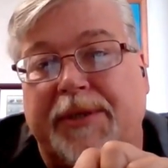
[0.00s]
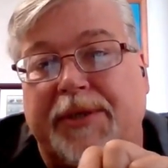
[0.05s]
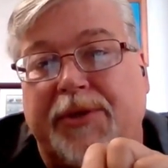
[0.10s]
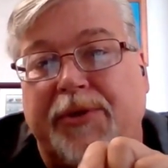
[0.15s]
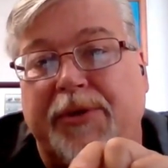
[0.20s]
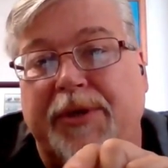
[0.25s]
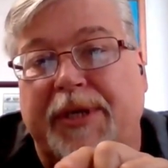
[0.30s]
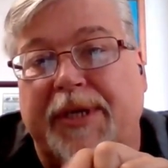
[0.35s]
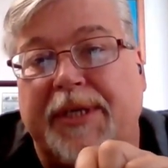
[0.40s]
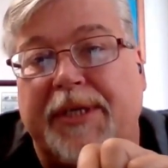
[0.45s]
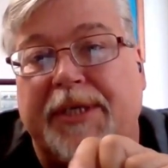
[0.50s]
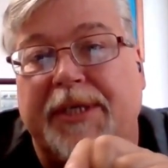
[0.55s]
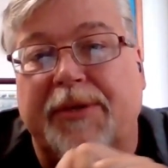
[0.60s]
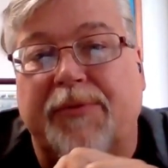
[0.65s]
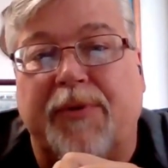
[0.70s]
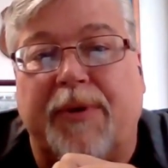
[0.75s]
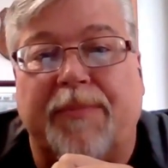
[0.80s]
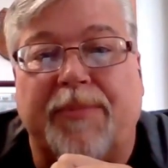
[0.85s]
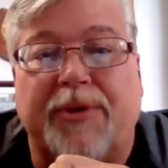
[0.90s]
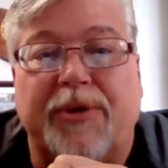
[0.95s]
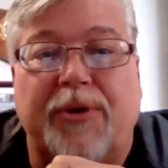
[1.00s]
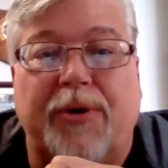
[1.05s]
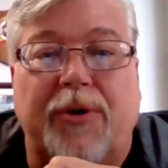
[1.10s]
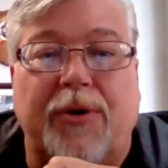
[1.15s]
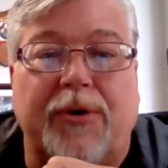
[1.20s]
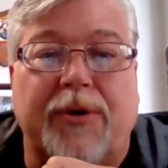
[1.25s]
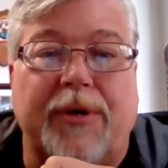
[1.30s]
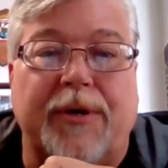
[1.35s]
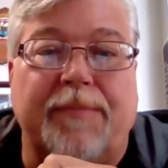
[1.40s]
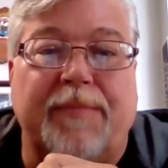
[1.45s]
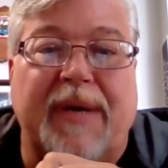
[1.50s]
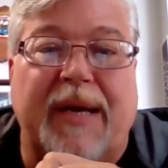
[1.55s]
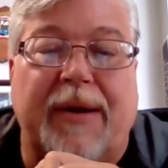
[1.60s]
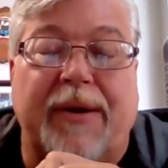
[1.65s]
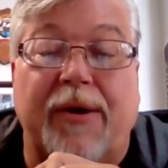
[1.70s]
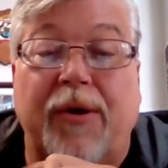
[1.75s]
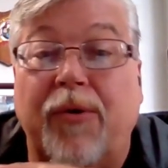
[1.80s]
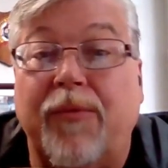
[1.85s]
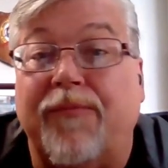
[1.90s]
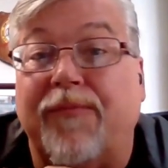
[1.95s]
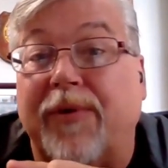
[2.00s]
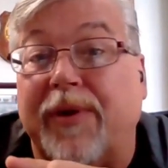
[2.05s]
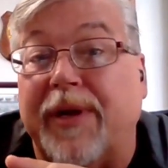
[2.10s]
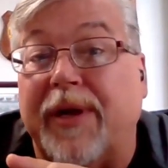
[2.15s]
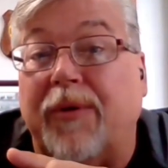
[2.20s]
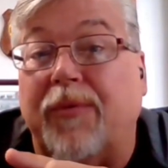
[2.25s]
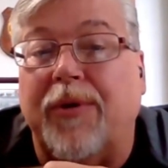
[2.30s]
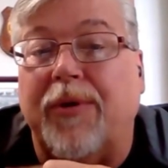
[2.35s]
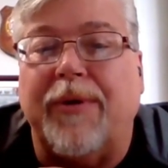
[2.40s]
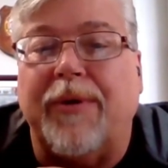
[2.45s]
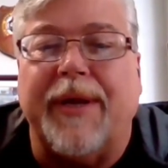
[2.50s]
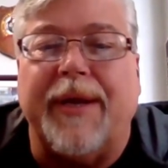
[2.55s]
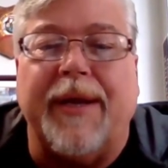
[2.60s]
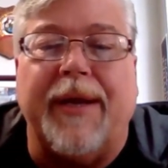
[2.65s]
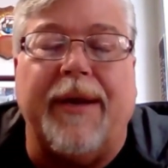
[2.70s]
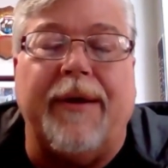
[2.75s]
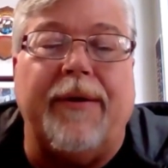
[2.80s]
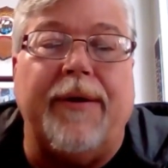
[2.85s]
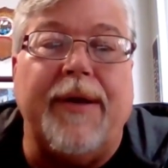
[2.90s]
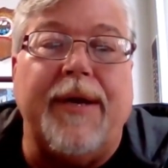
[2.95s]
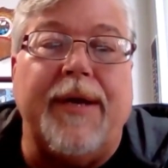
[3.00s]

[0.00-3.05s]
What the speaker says: so you can see what I'm talking about. Hopefully I will anyhow.